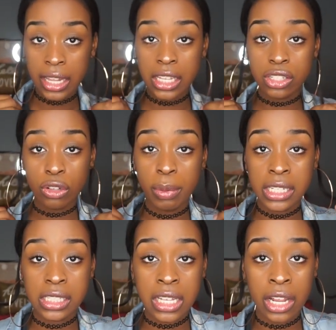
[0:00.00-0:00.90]
These 2
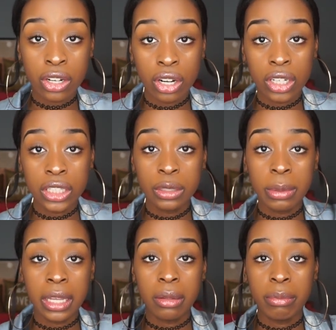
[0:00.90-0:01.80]
pieces kind of curl a little
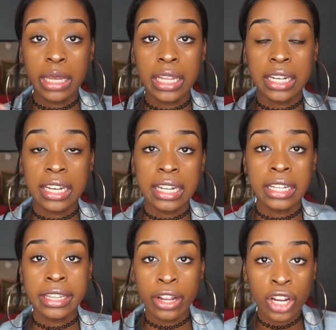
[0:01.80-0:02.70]
bit, but
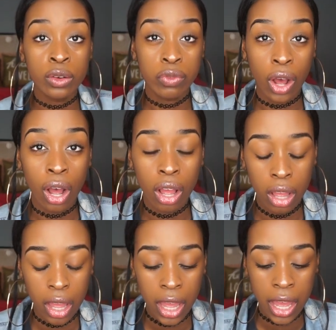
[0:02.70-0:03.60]
they're gonna
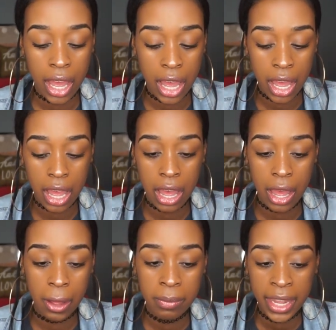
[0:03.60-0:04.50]
fall.
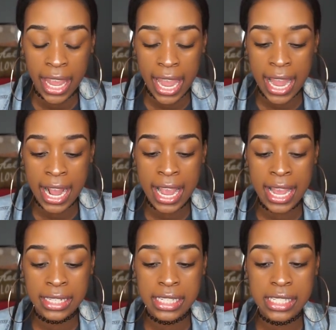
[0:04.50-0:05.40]

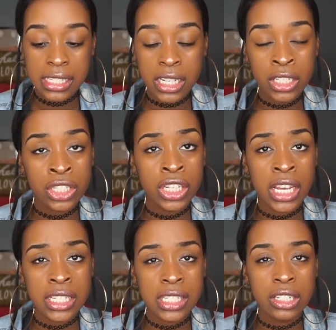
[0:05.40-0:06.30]
And the stench
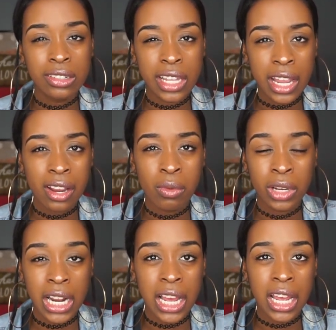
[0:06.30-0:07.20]
is still there
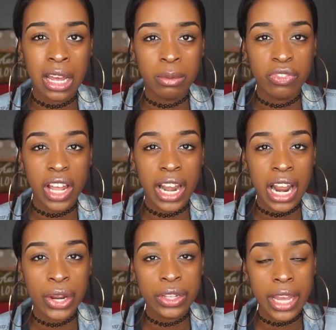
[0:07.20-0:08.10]
when I flat
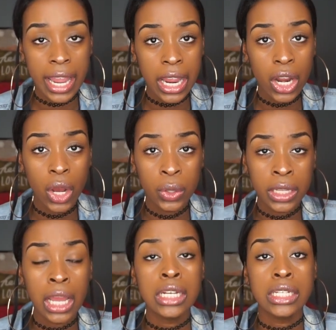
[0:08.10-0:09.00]
ironed the hair
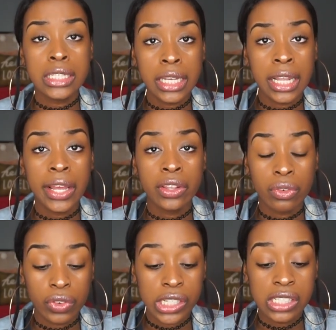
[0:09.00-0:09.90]
only. I did say that in
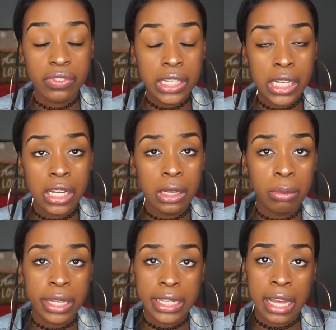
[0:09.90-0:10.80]
the first
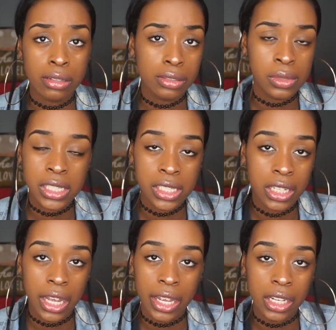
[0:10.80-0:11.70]
video, but that
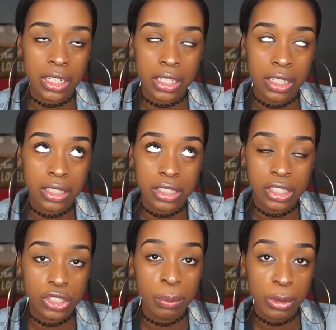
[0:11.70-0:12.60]
wasn't like
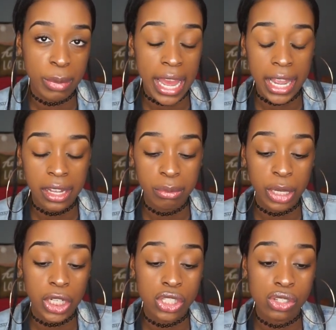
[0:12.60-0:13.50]
super bad
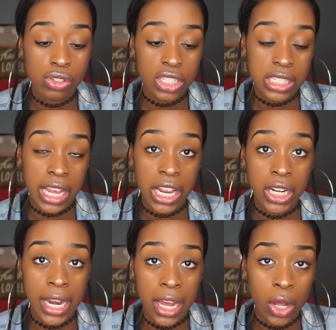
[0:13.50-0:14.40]
compared to just the
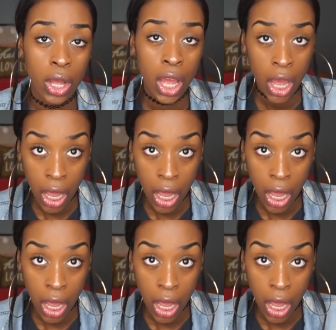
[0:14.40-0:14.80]
hair now.